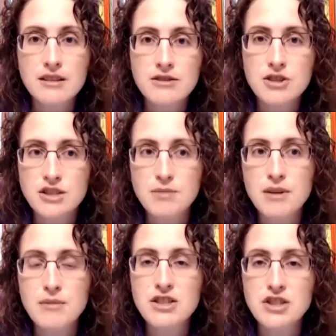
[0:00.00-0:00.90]
just pretty
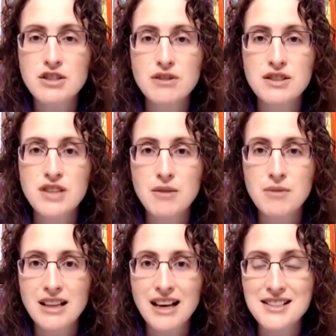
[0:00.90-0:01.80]
much as soon as I
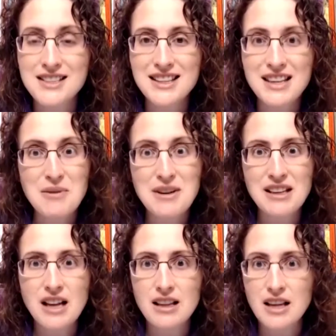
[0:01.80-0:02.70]
realized that they were a
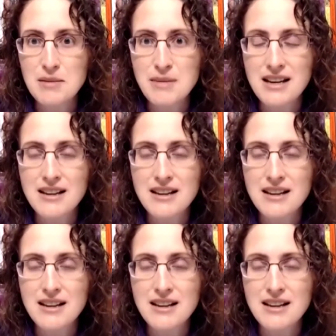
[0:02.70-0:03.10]
lot like me,